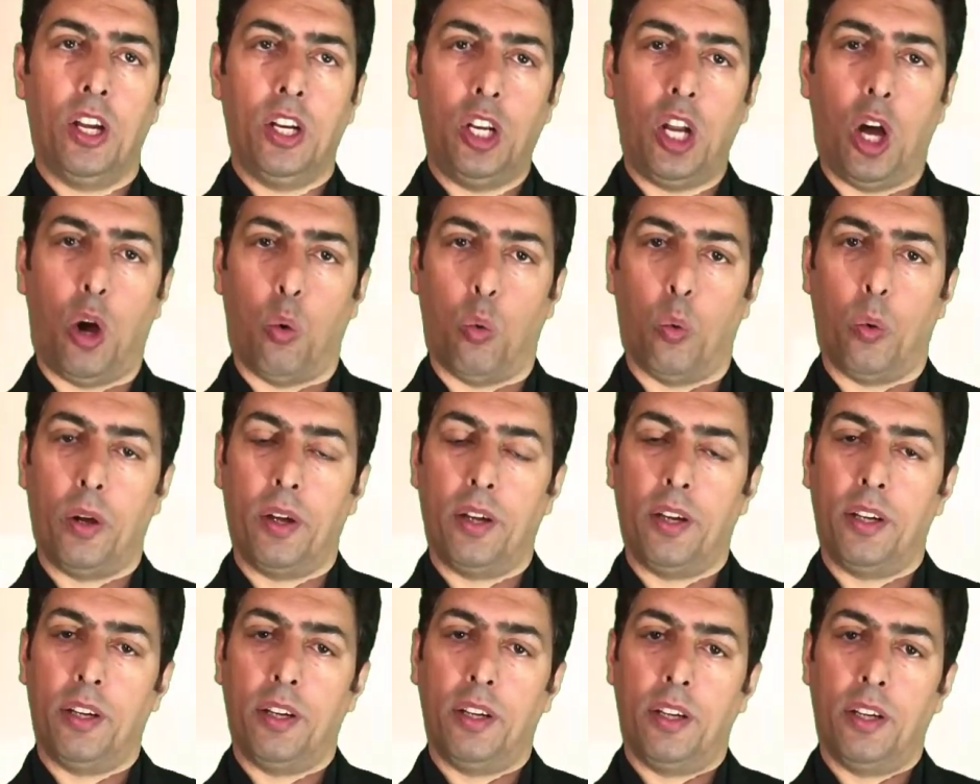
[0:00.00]
Now,
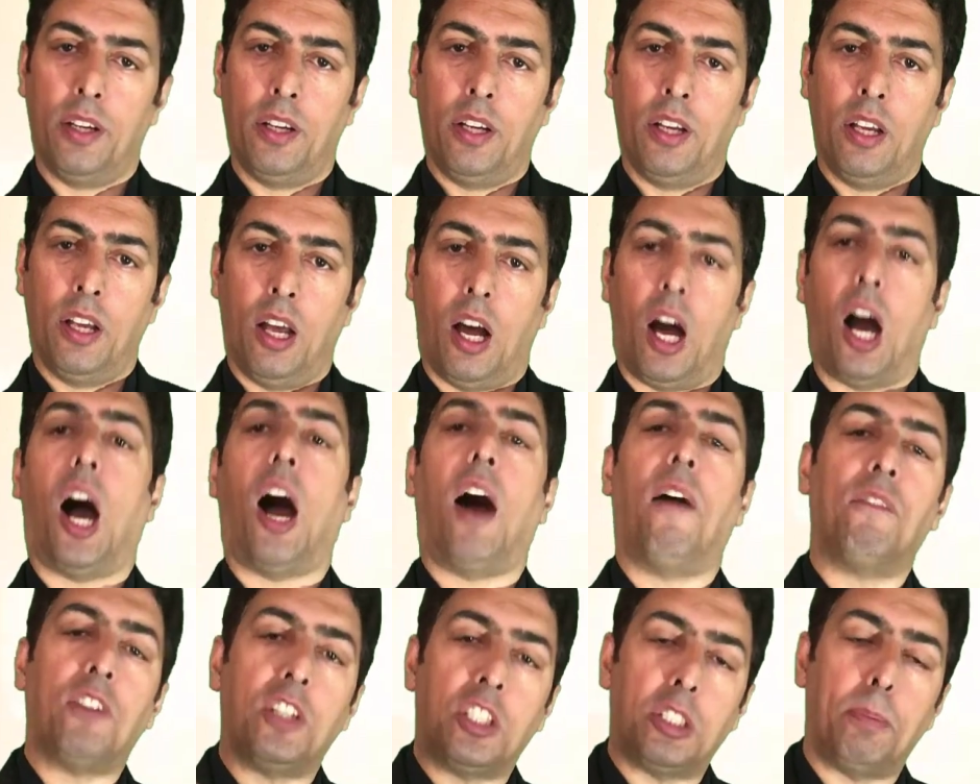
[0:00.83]

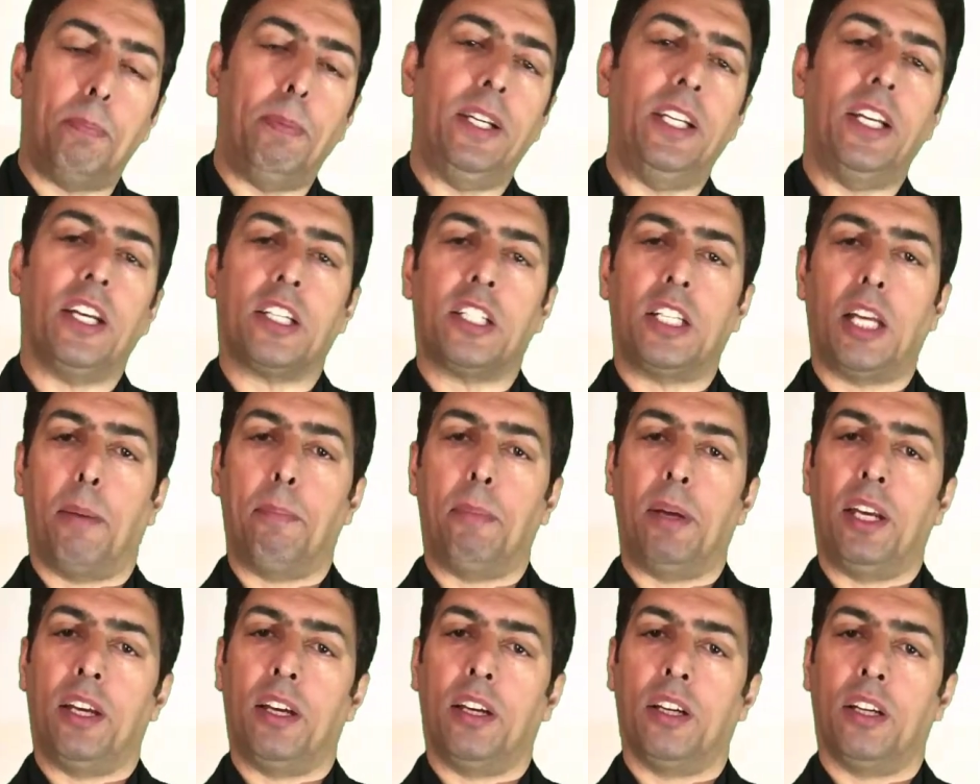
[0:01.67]
after
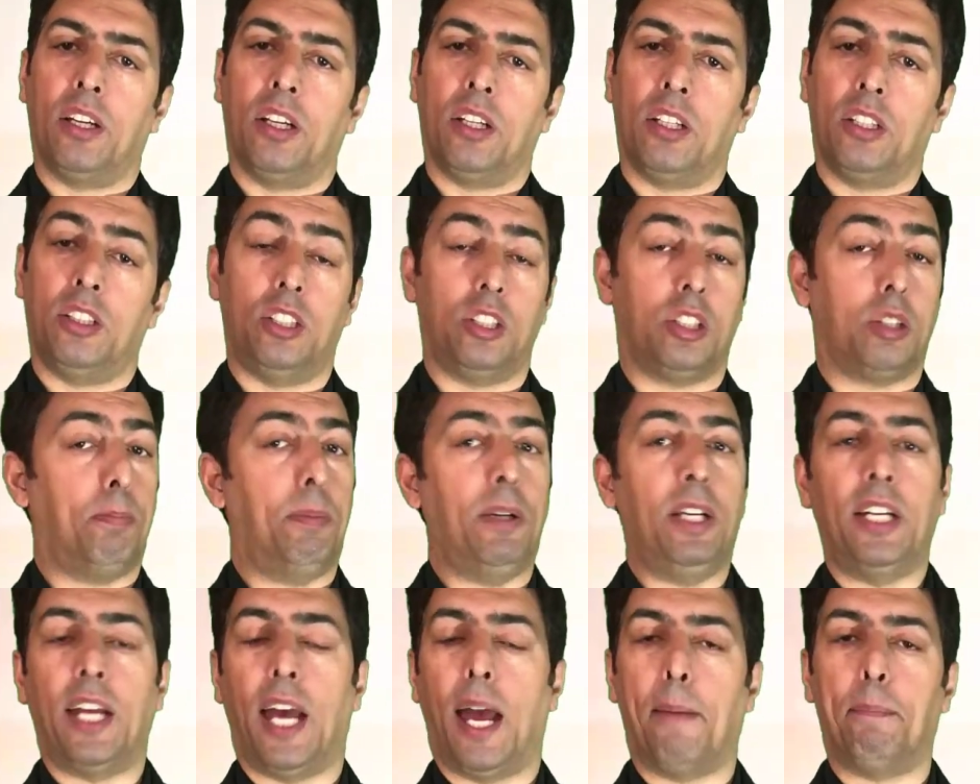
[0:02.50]
splenectomy, the
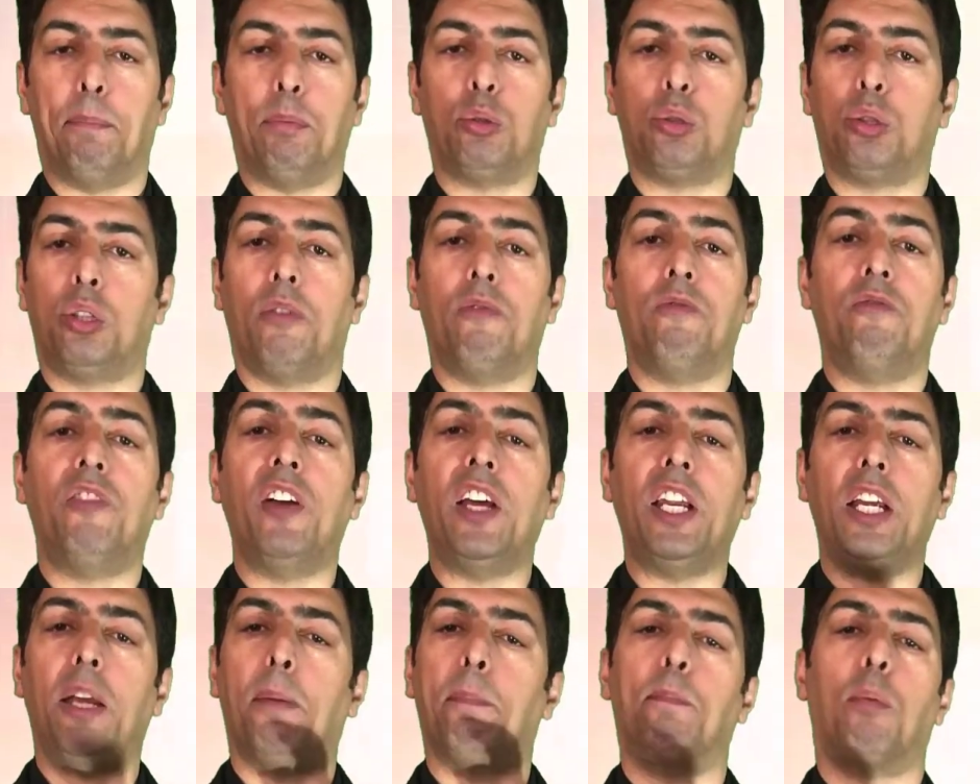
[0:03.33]
spleen happens to be a
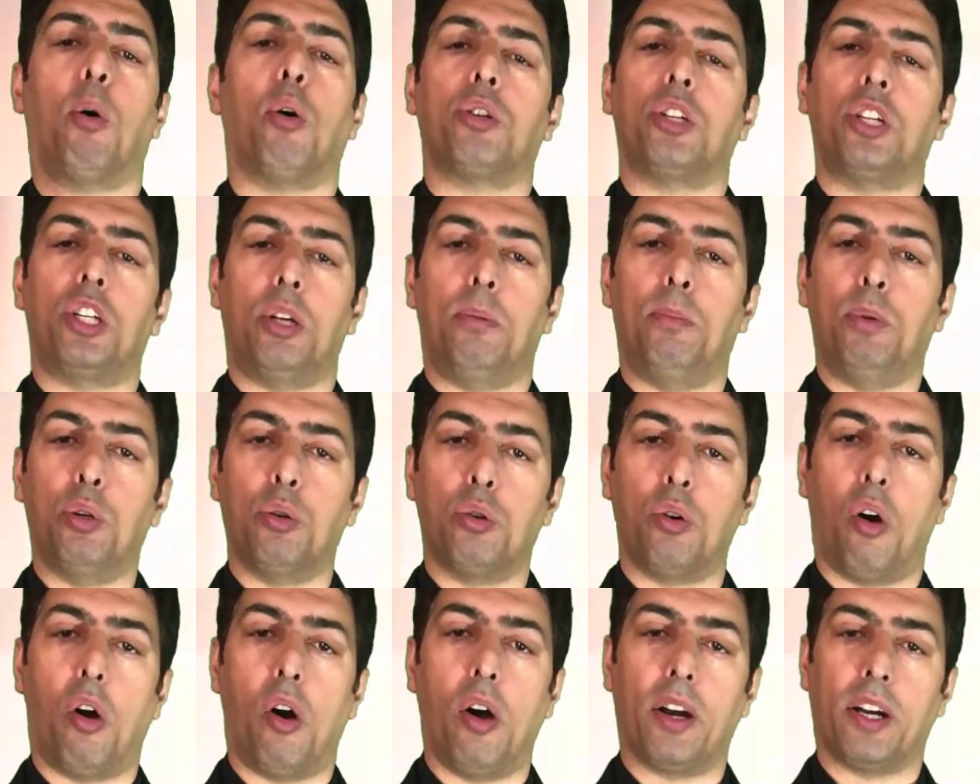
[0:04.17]
very important
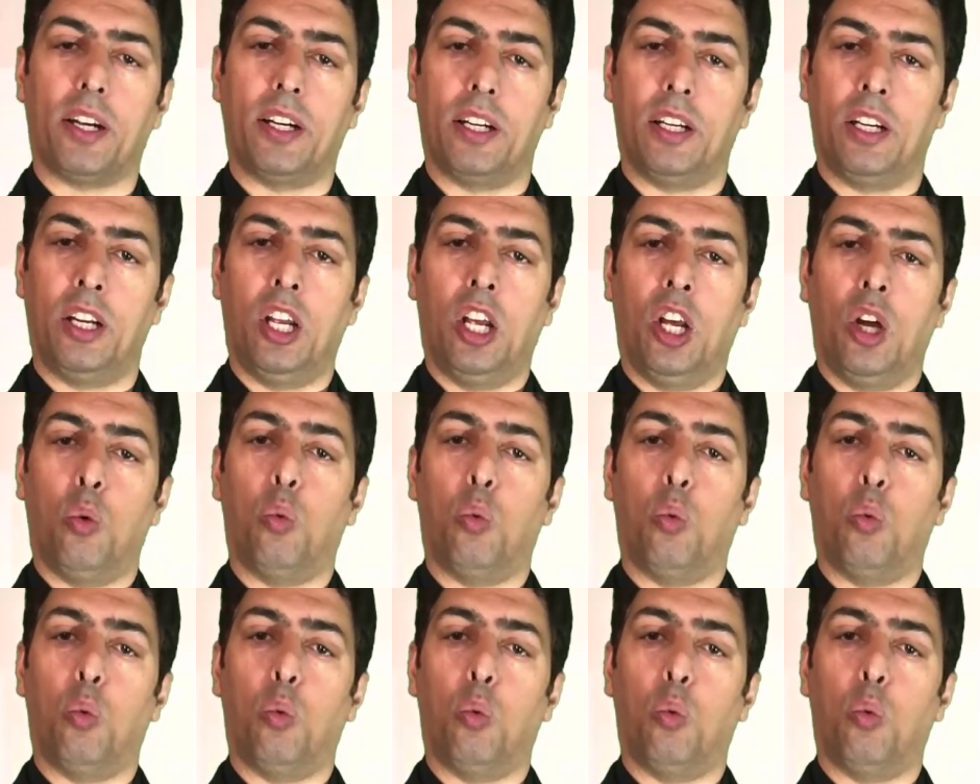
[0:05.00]
immune organ.